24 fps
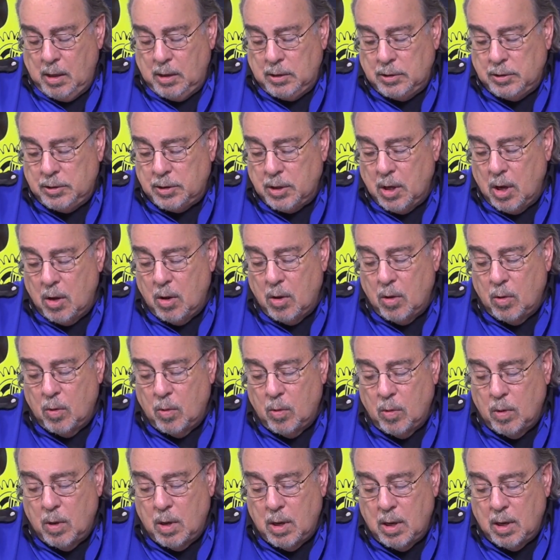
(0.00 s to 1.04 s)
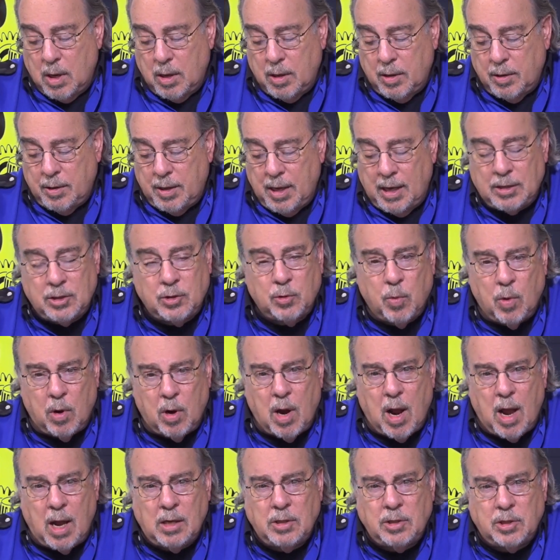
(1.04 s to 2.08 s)
So that's
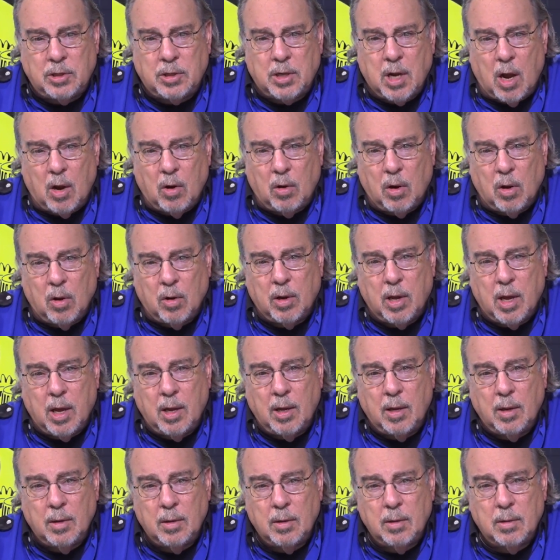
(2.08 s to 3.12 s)
where I'd start looking.